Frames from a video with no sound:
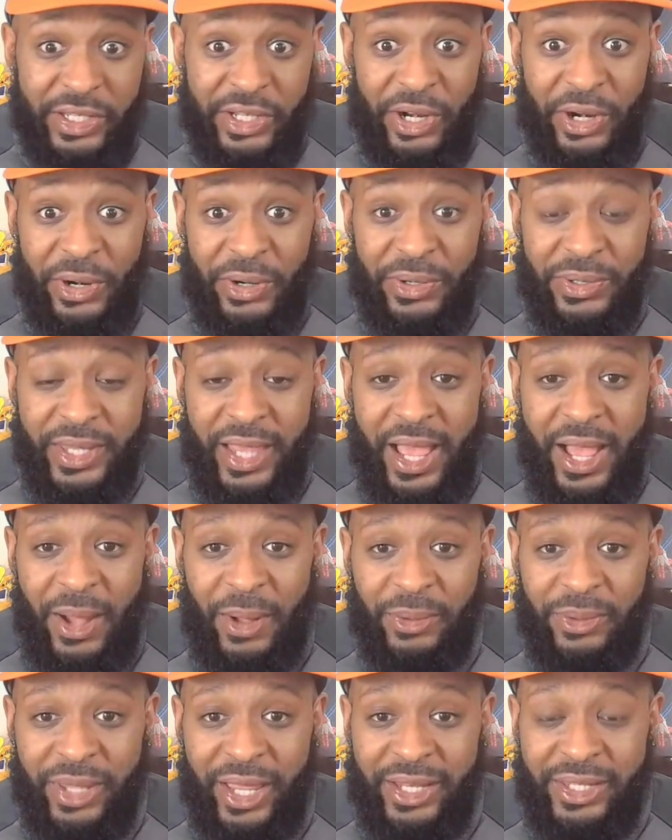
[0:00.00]
And it turns
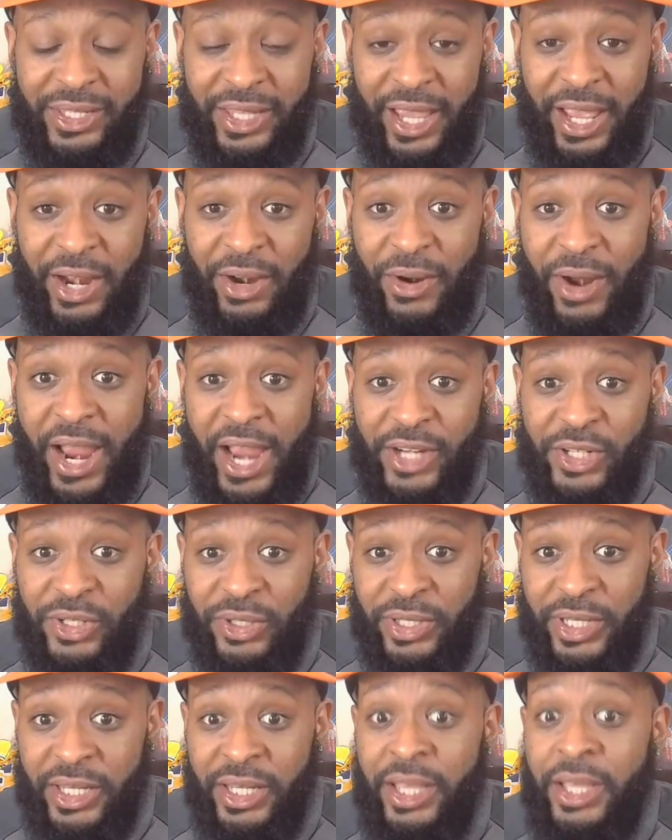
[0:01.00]
out that Tanner
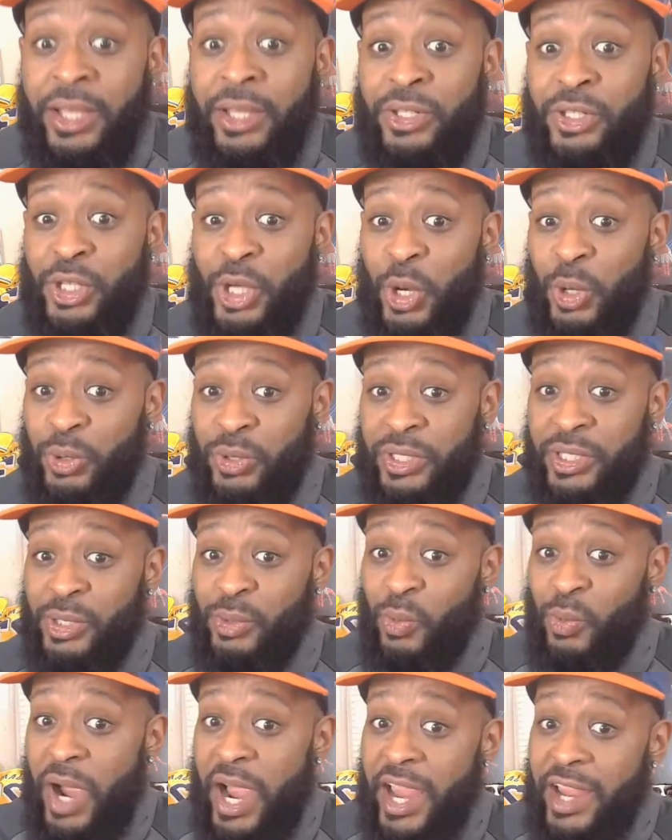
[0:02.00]
actually chose
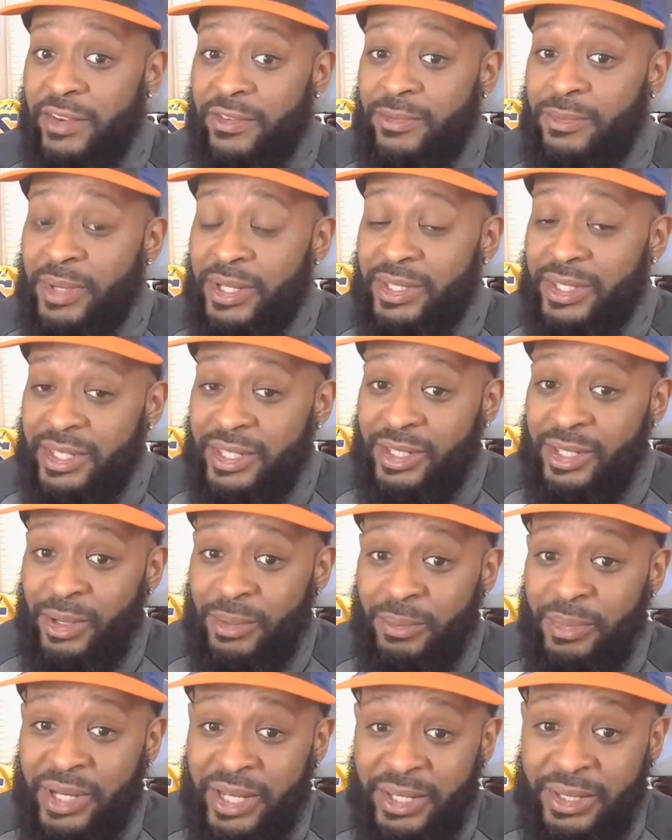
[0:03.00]
his wife, but
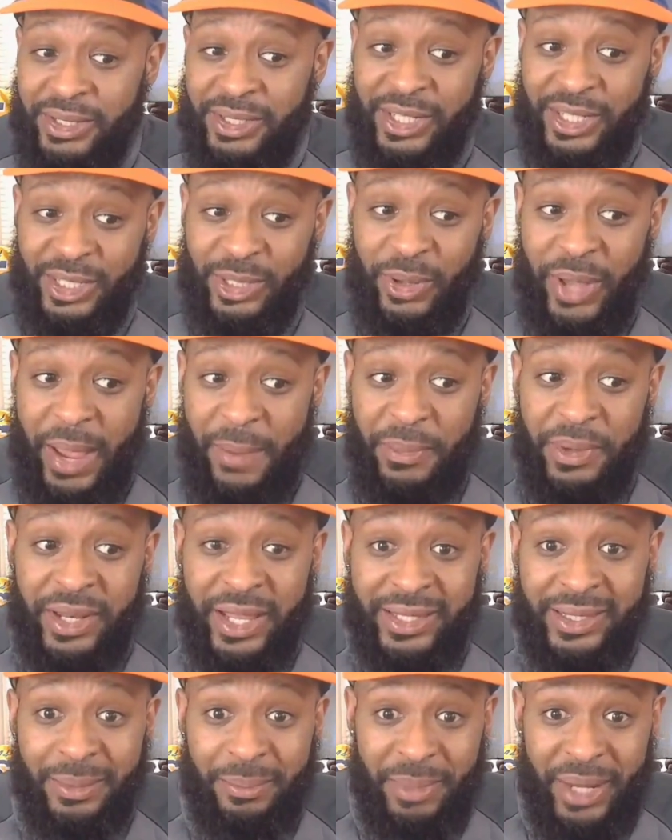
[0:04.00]
it just so
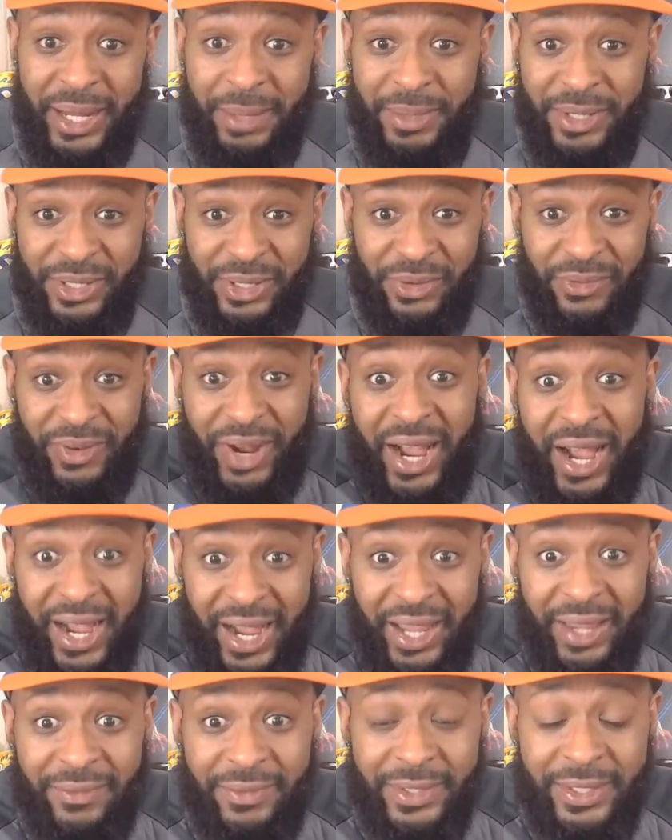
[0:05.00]
happened that the baby
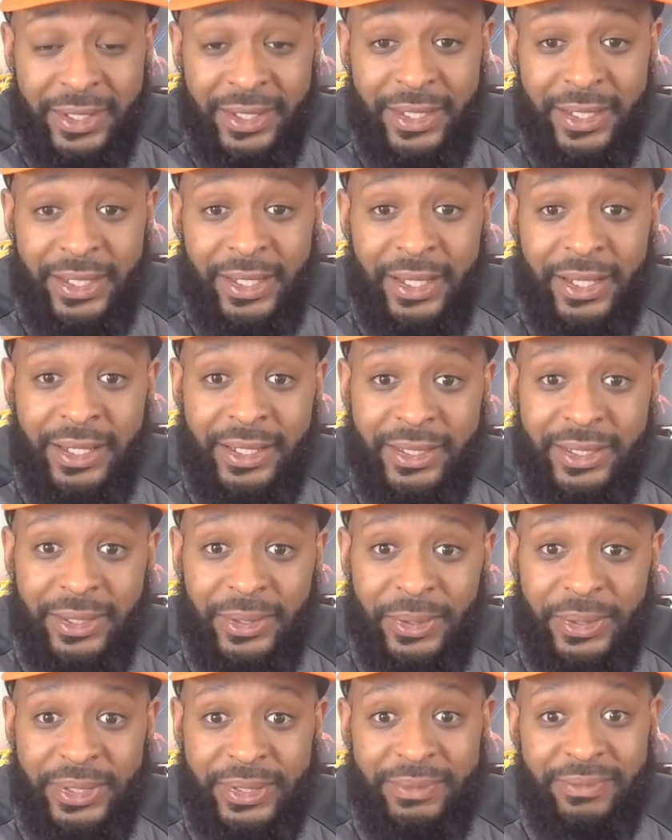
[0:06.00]
survived.
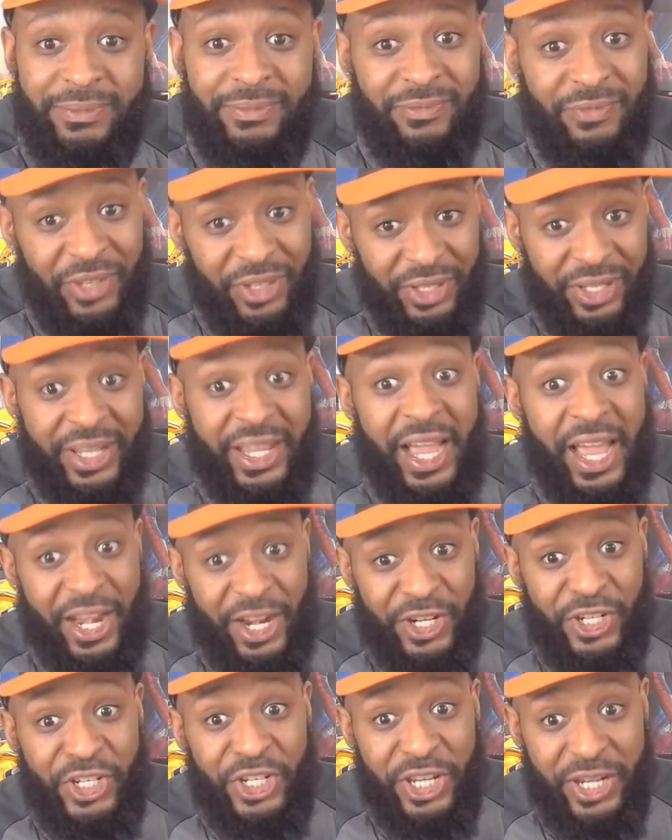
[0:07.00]
So he's feeling
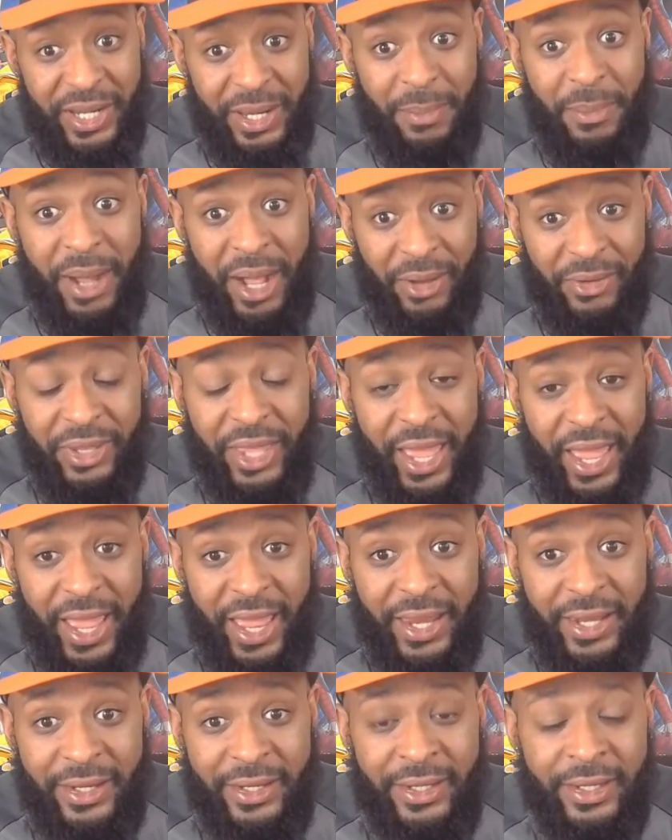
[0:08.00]
kind of shitty about
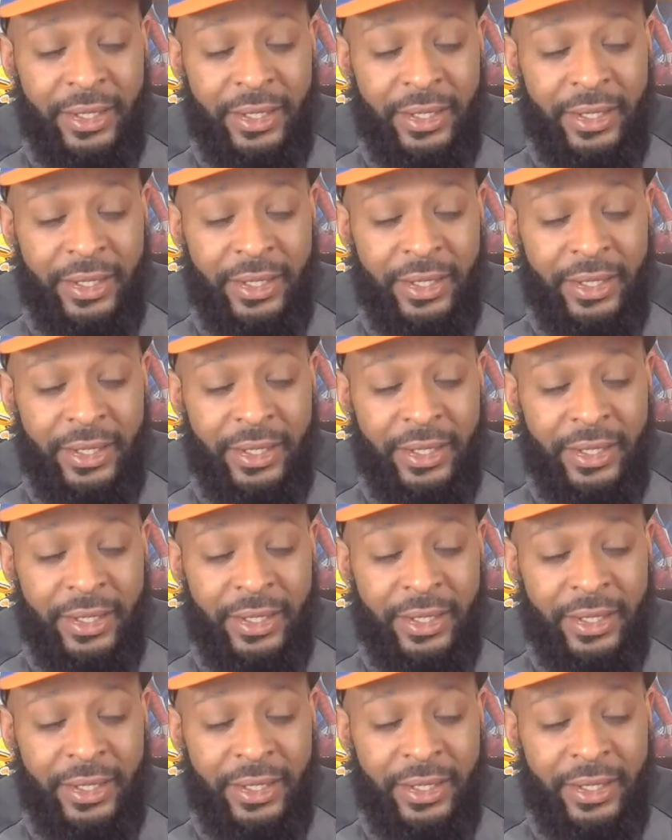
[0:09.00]
that.